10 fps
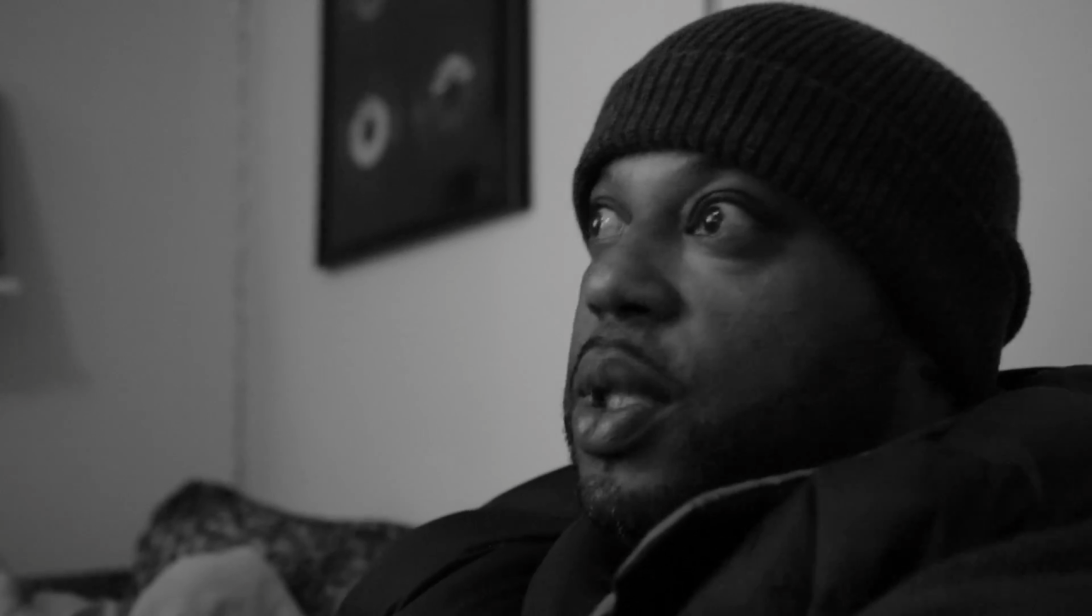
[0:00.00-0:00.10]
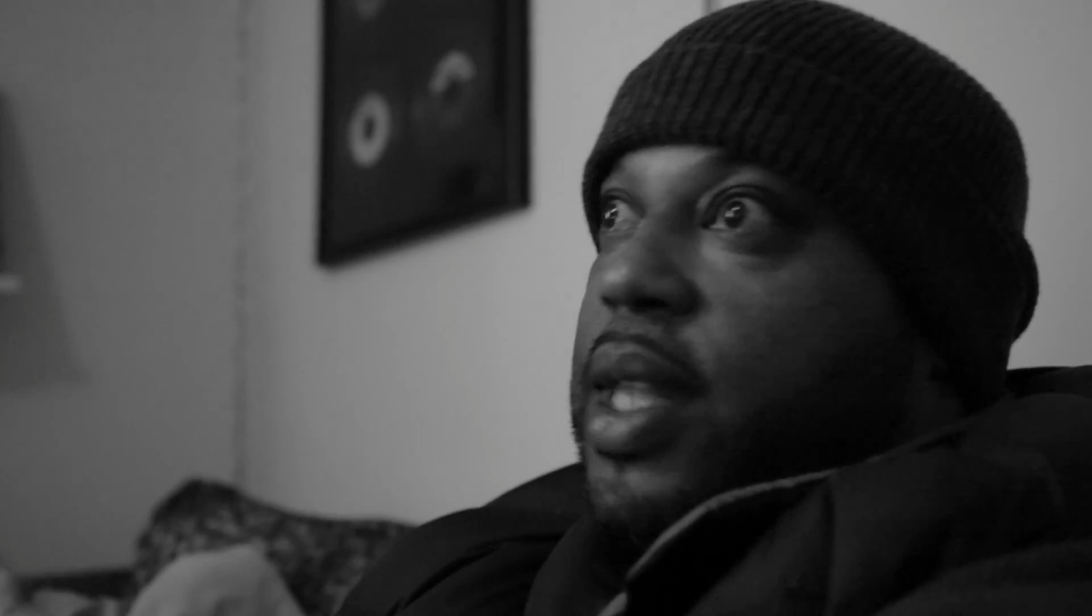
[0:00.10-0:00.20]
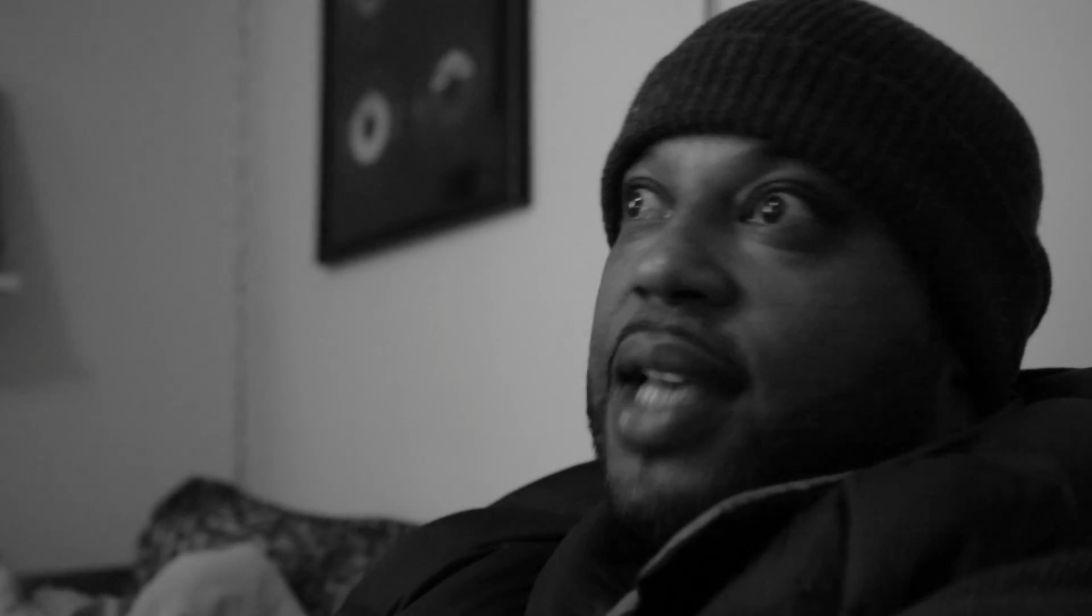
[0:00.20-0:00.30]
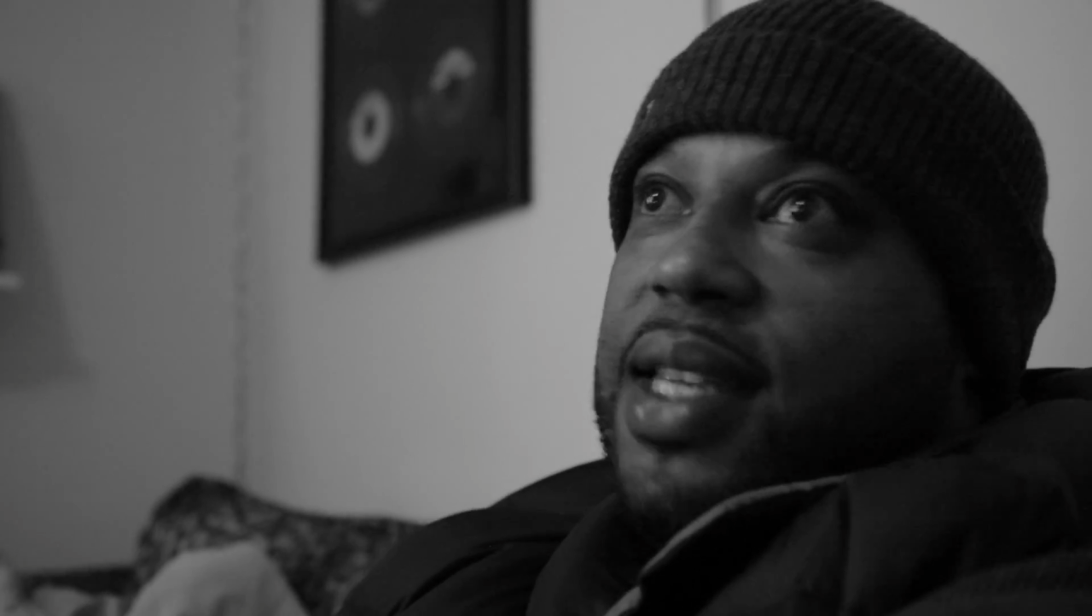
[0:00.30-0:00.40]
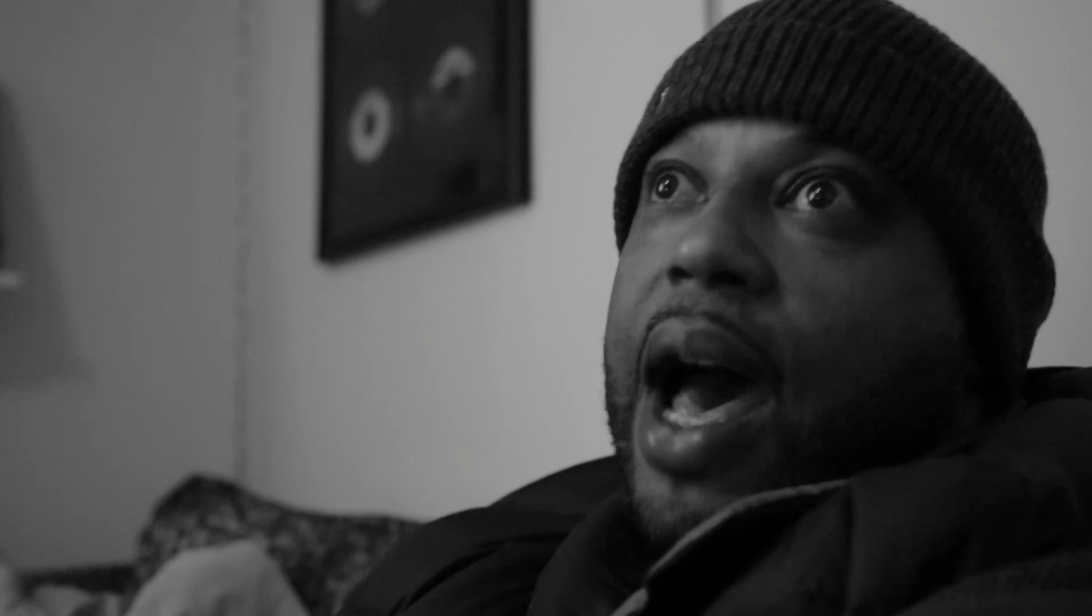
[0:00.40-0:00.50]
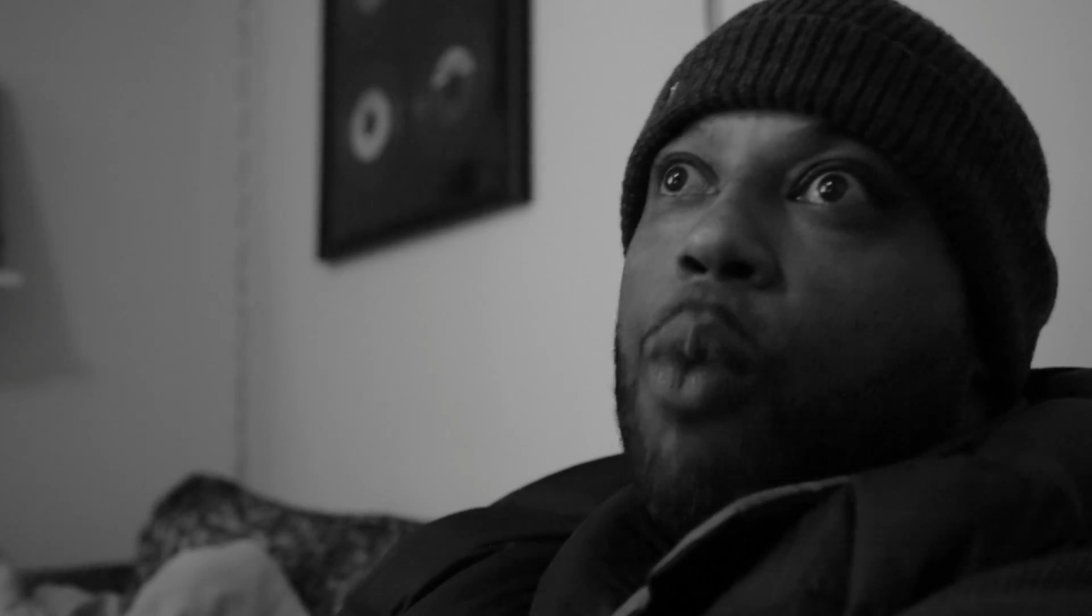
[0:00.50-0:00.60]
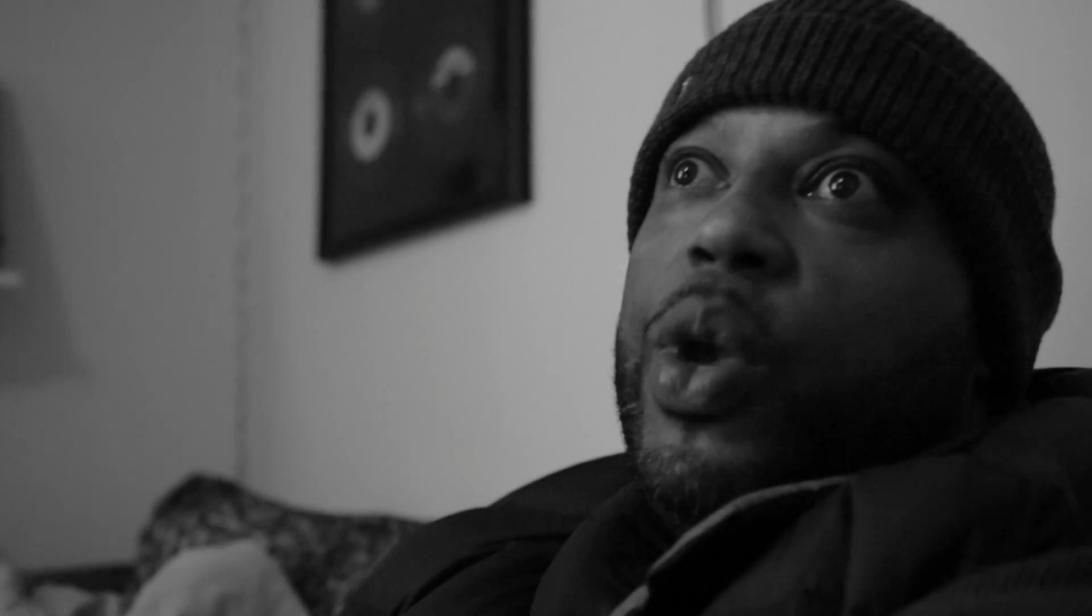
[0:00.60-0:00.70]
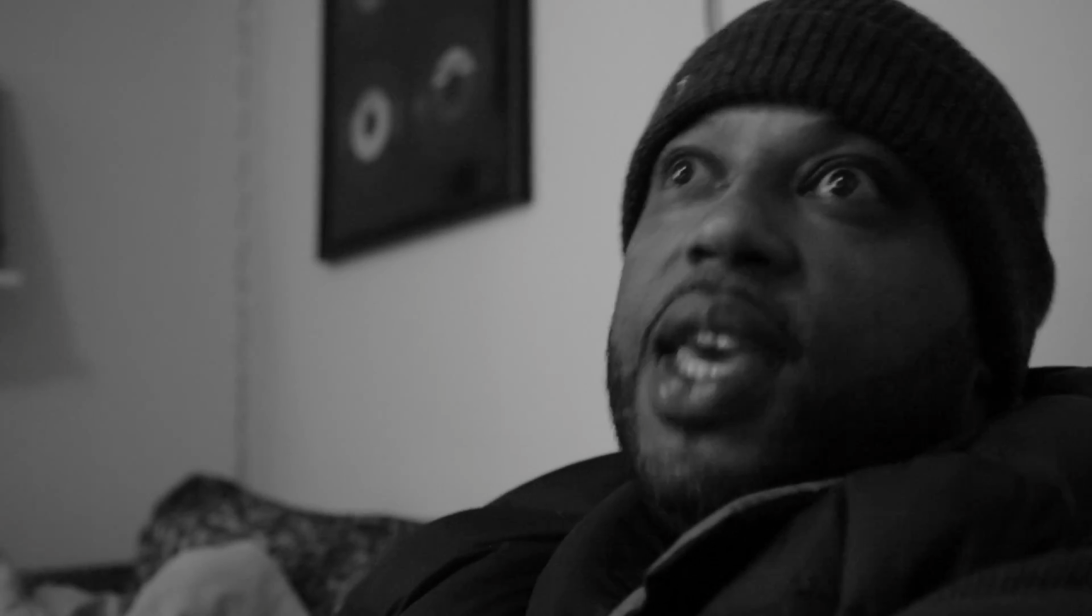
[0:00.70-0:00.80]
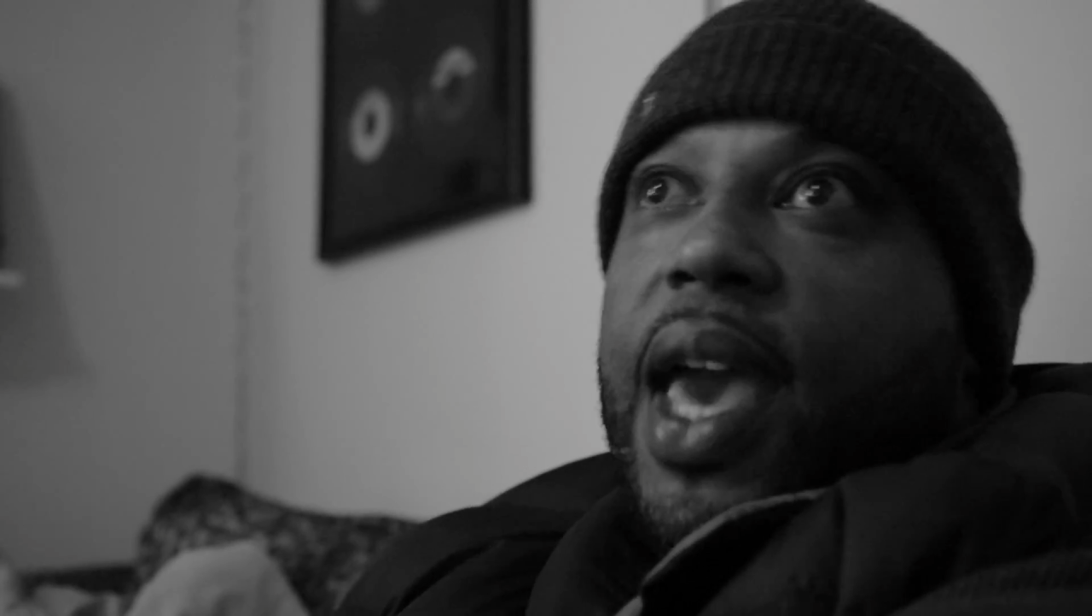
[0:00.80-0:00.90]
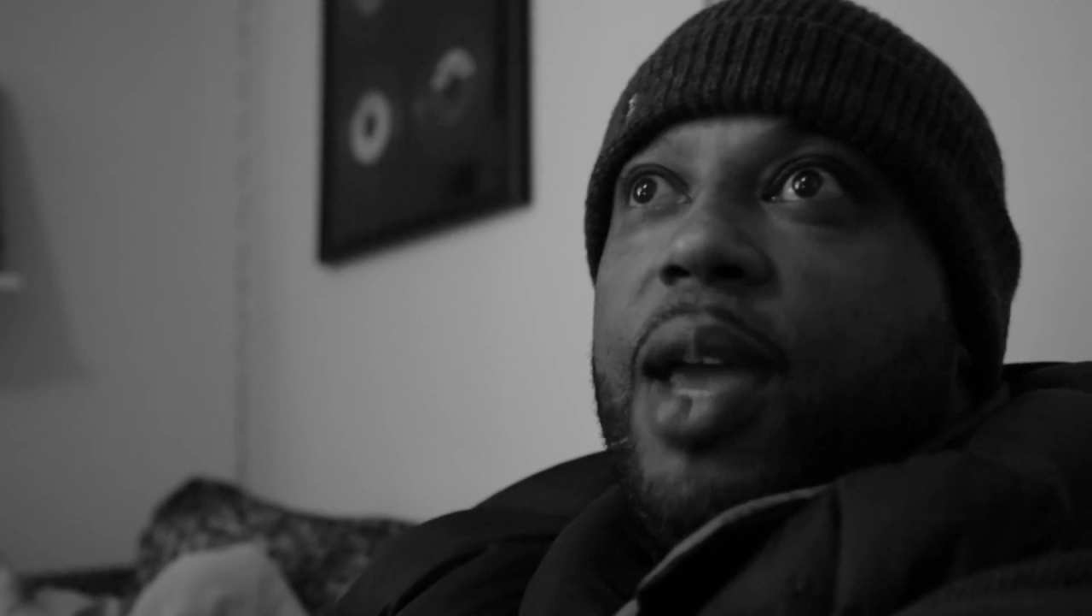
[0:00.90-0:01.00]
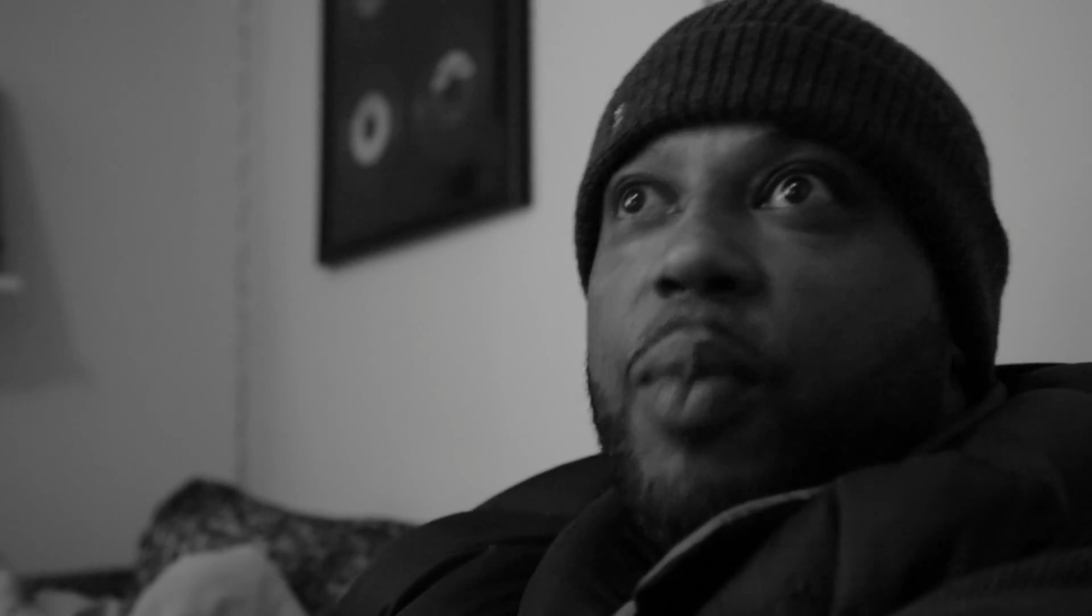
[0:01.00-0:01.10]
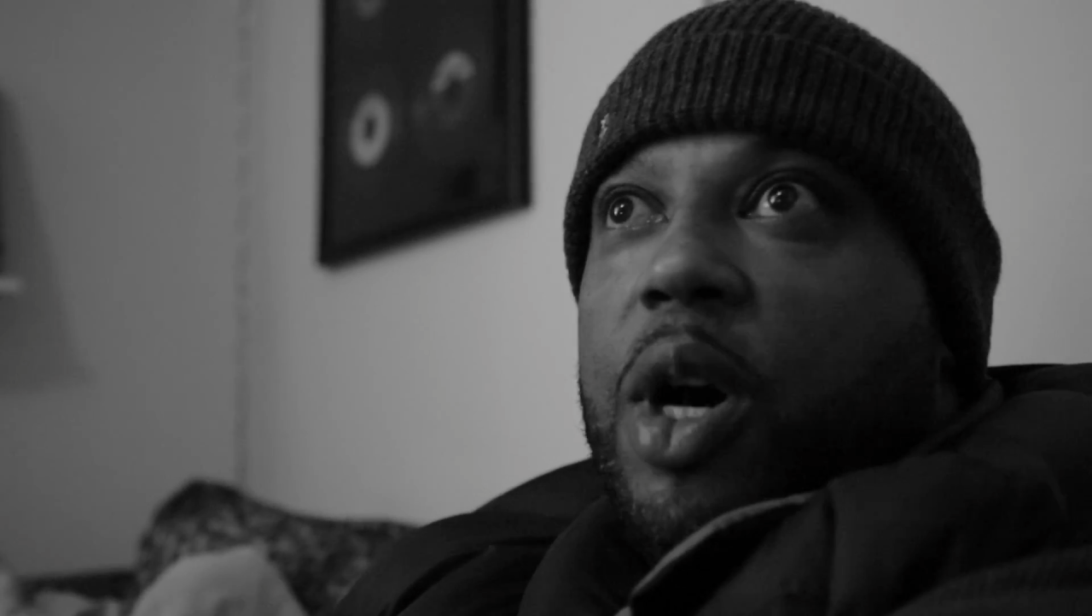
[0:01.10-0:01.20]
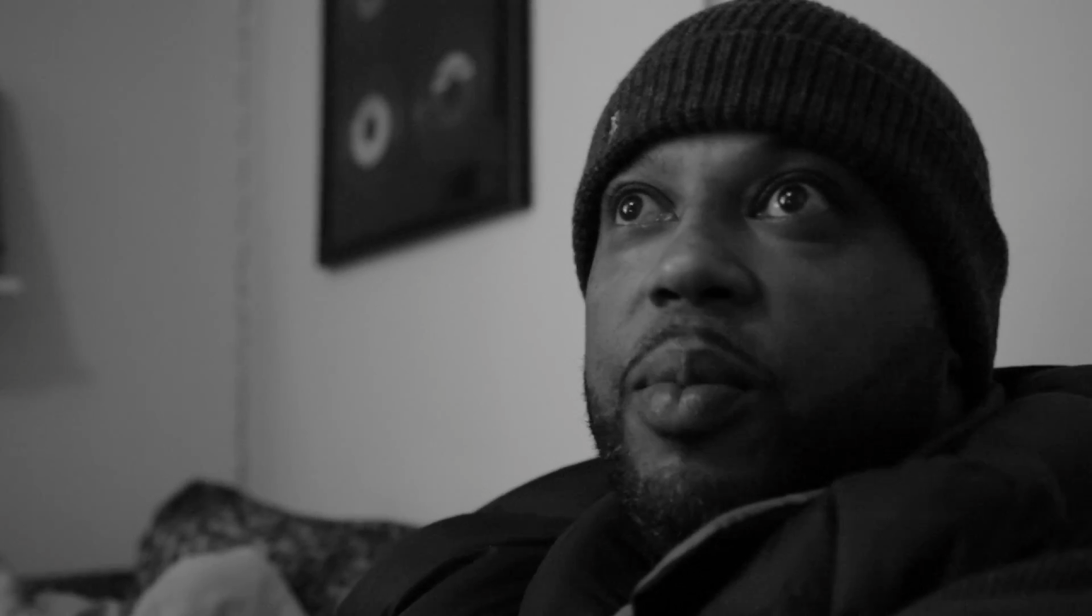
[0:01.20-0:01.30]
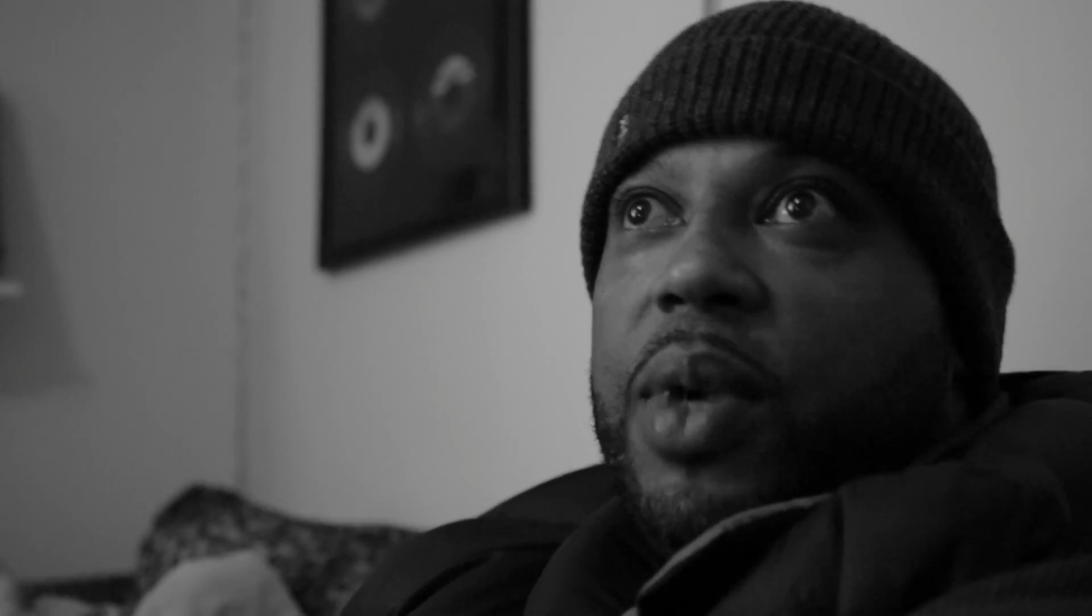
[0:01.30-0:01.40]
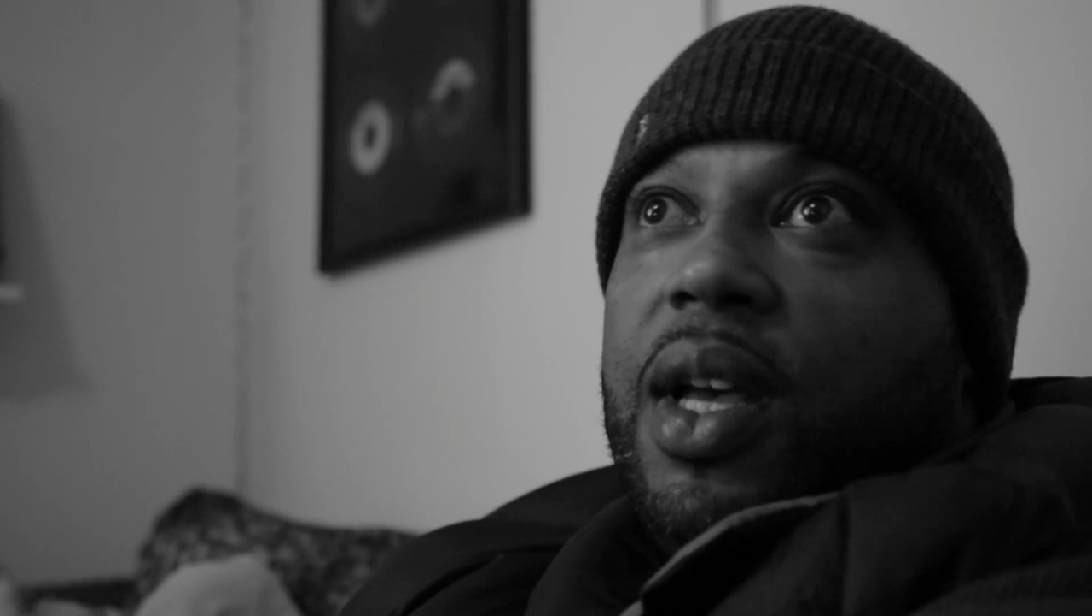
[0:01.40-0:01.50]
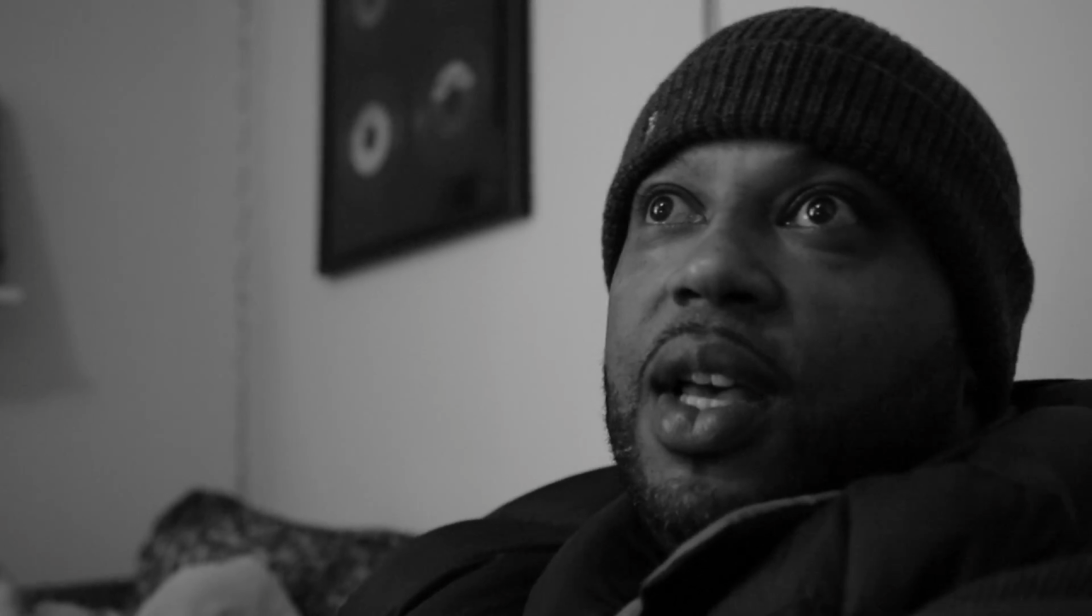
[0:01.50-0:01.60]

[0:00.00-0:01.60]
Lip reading: but that's how we came up.